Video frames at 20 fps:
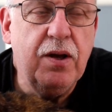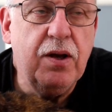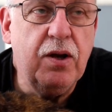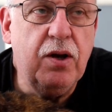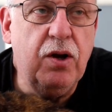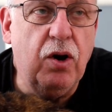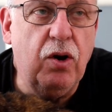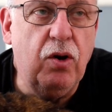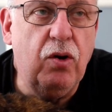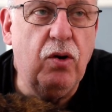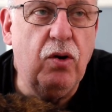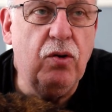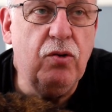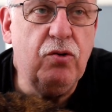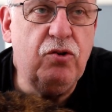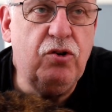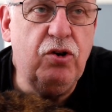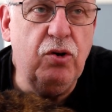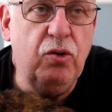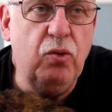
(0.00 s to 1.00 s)

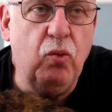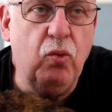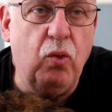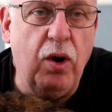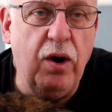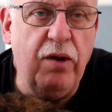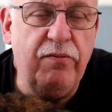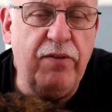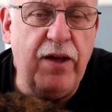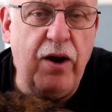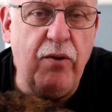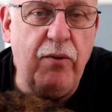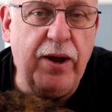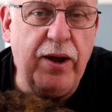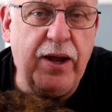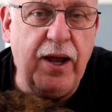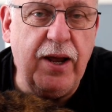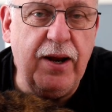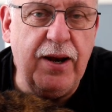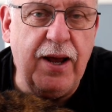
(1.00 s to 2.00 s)
go to one of their
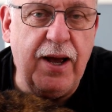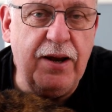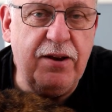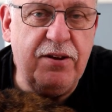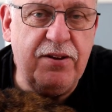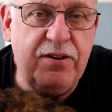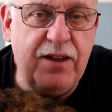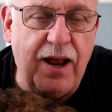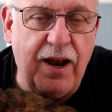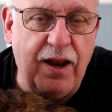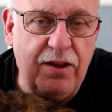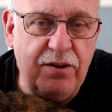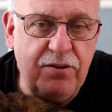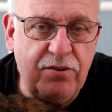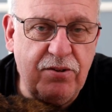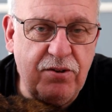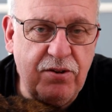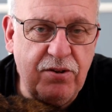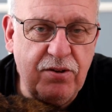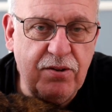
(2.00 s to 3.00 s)
recognized
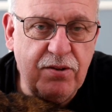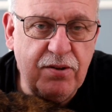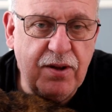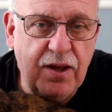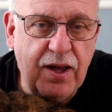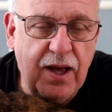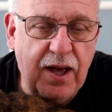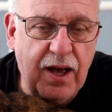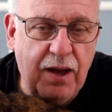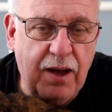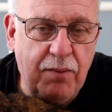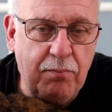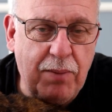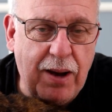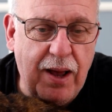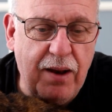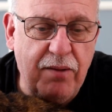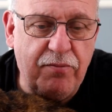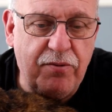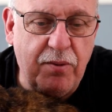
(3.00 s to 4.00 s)
sellers and
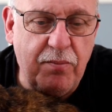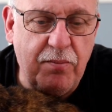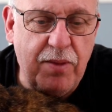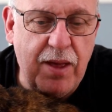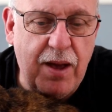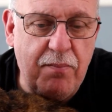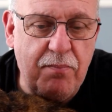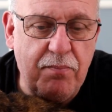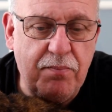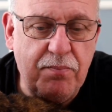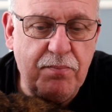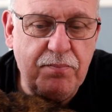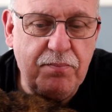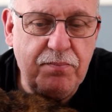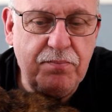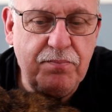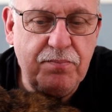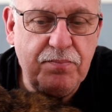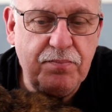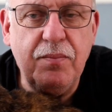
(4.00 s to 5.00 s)
buy them from them.
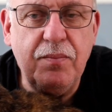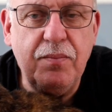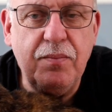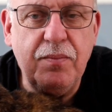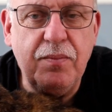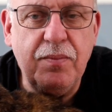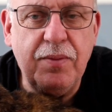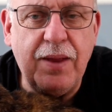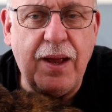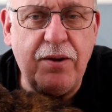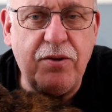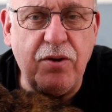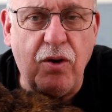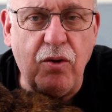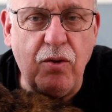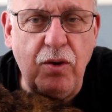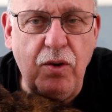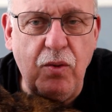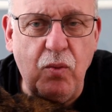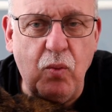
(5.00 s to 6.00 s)
That's
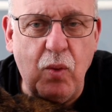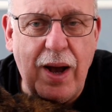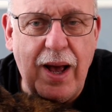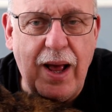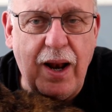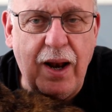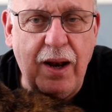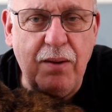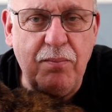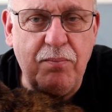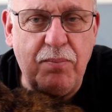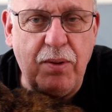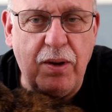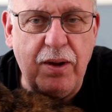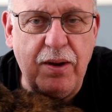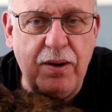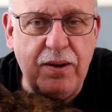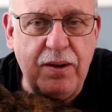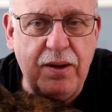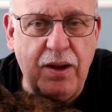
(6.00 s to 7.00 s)
all good and well,
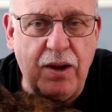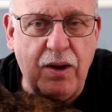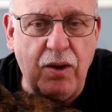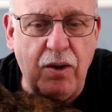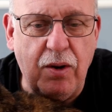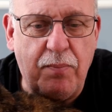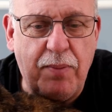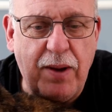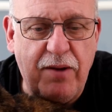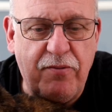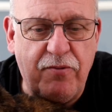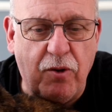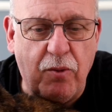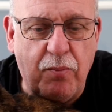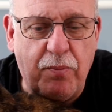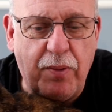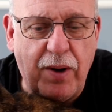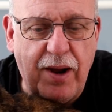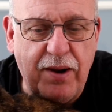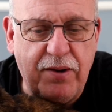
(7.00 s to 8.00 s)
but you're going to pay full
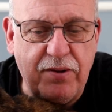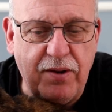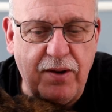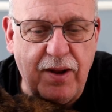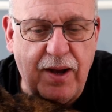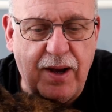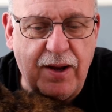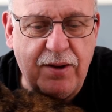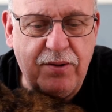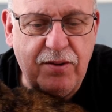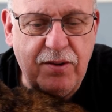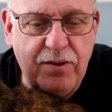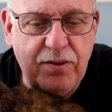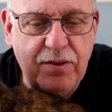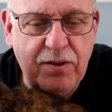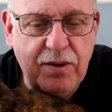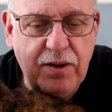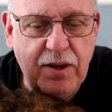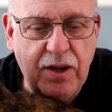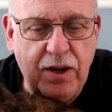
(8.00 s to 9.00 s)
price at that.
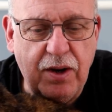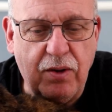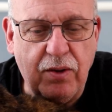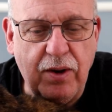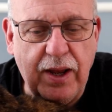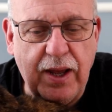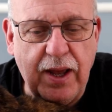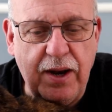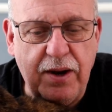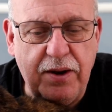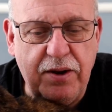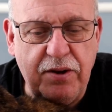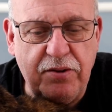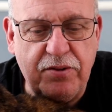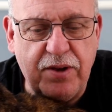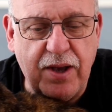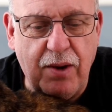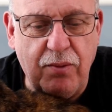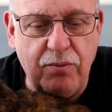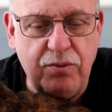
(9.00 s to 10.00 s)
You're not going to get a
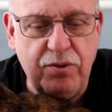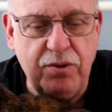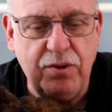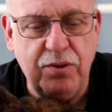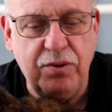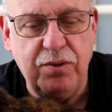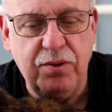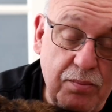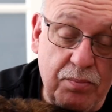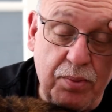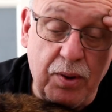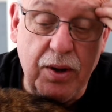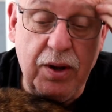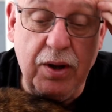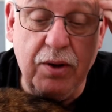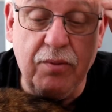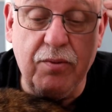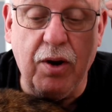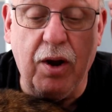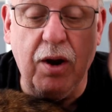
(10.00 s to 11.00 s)
discount. But
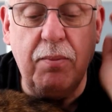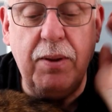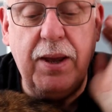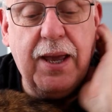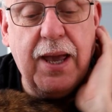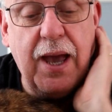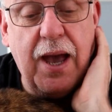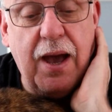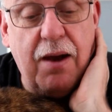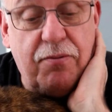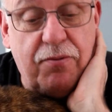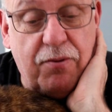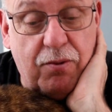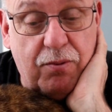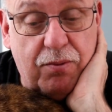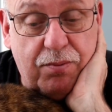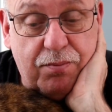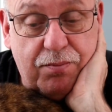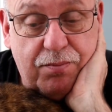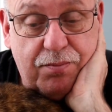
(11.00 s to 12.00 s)
you've got to be
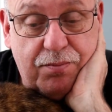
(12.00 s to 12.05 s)
careful,